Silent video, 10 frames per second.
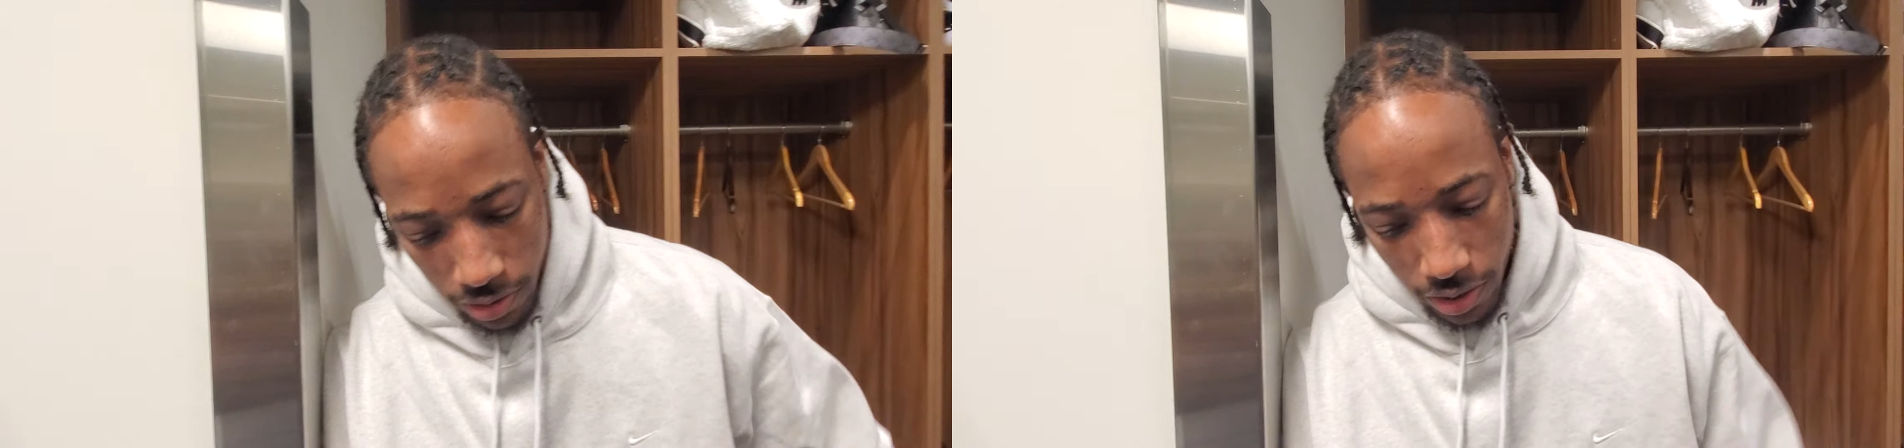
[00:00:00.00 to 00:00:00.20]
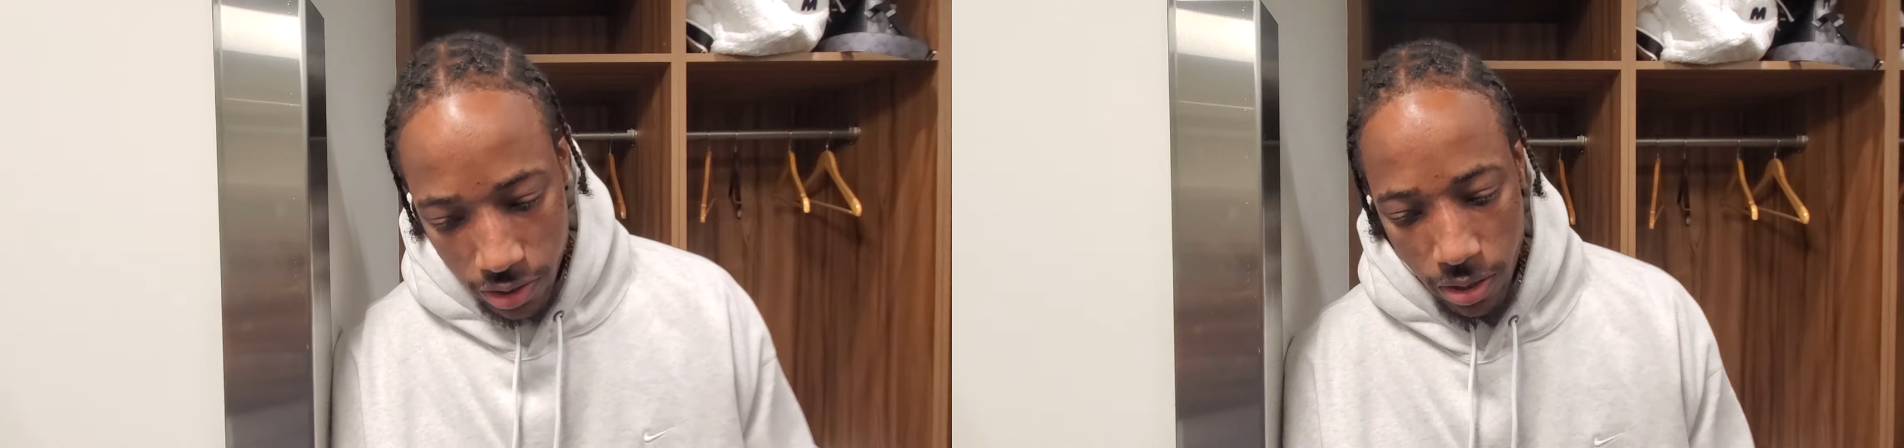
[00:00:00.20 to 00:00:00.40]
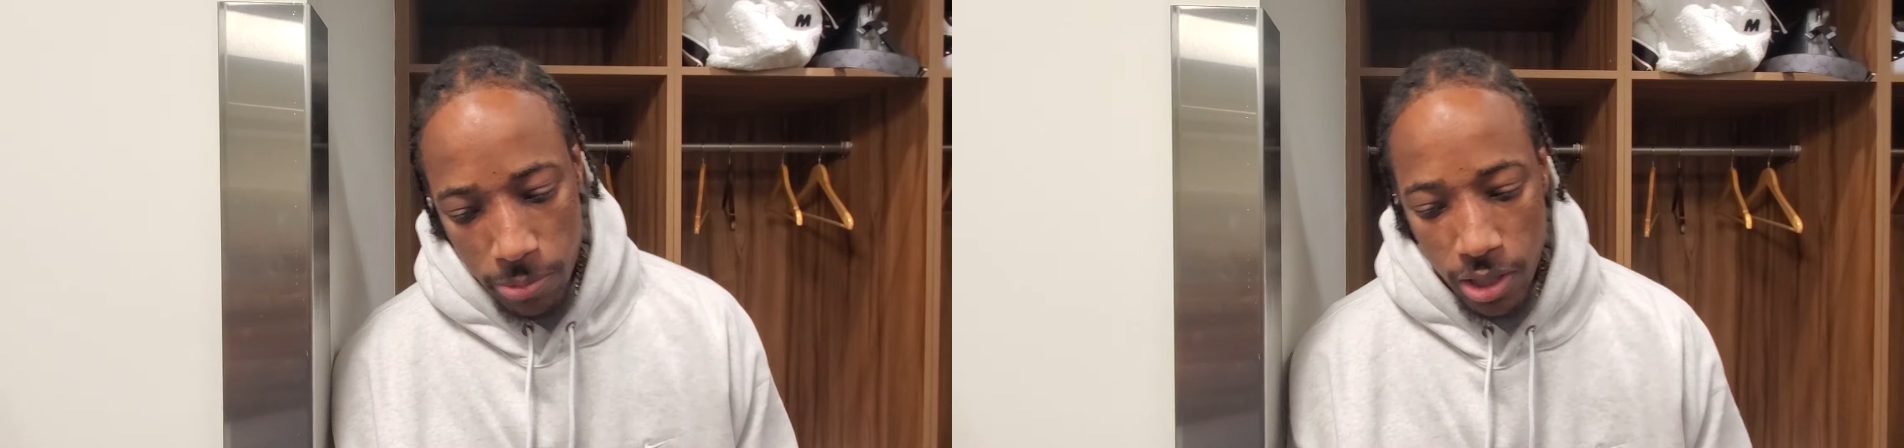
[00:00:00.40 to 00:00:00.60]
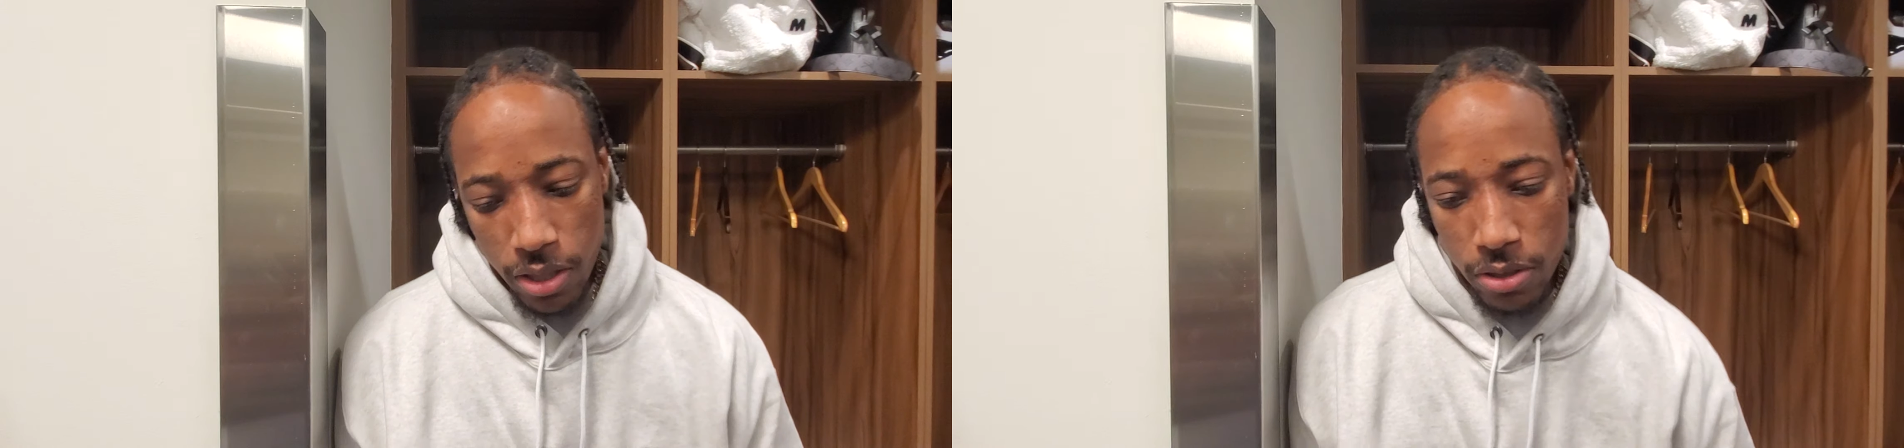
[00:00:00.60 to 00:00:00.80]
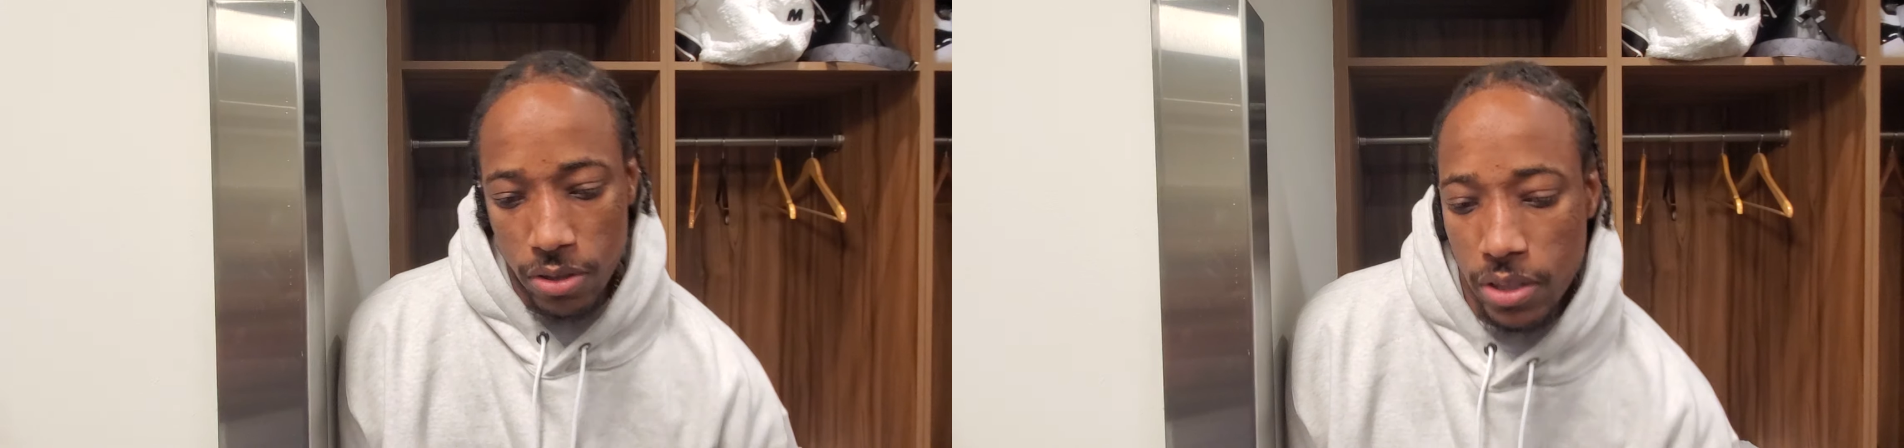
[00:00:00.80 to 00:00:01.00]
yeah, it's coming
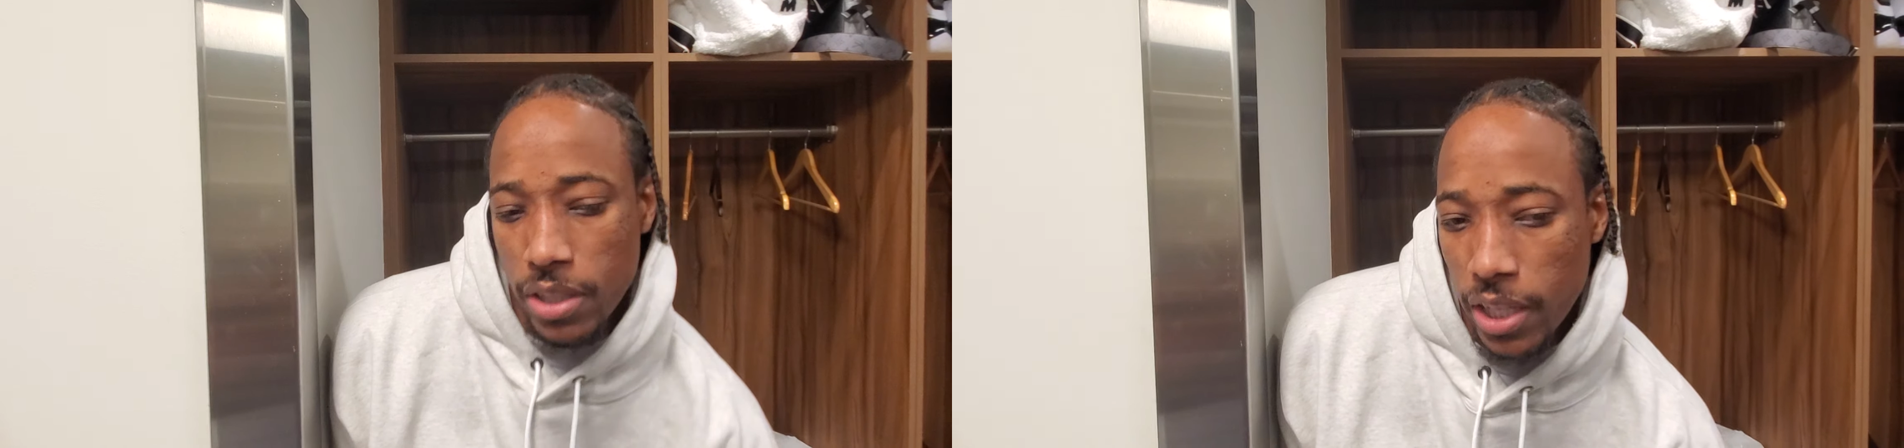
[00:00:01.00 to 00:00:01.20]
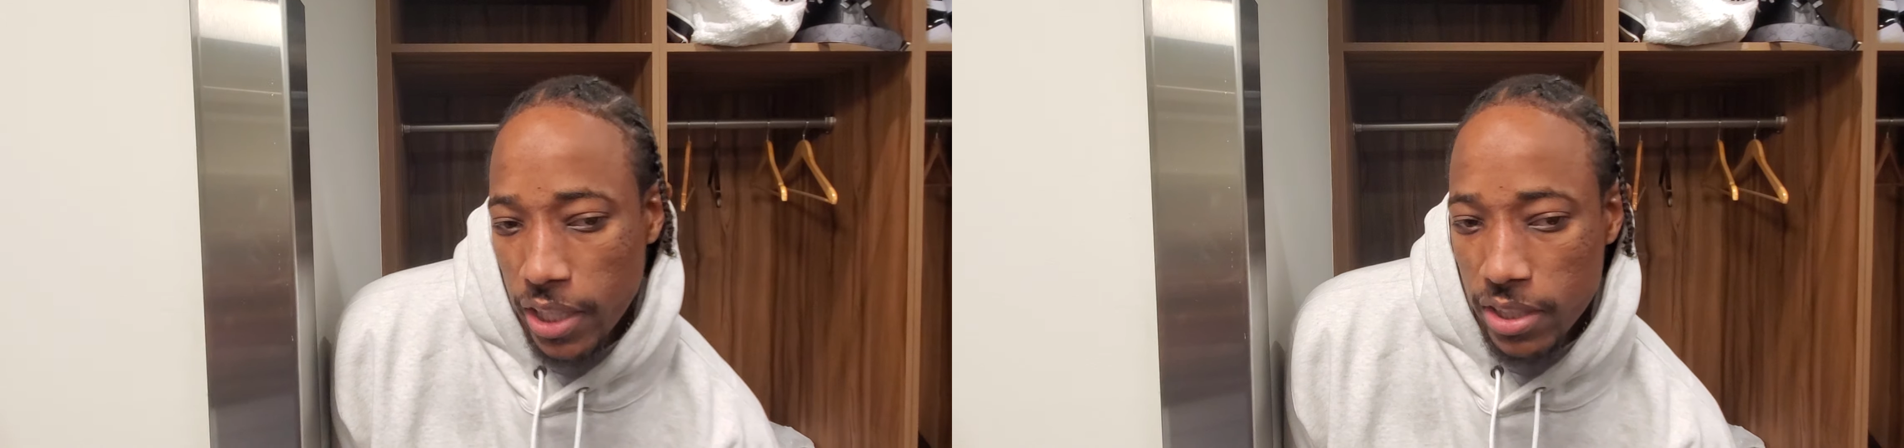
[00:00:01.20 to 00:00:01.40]
along. Like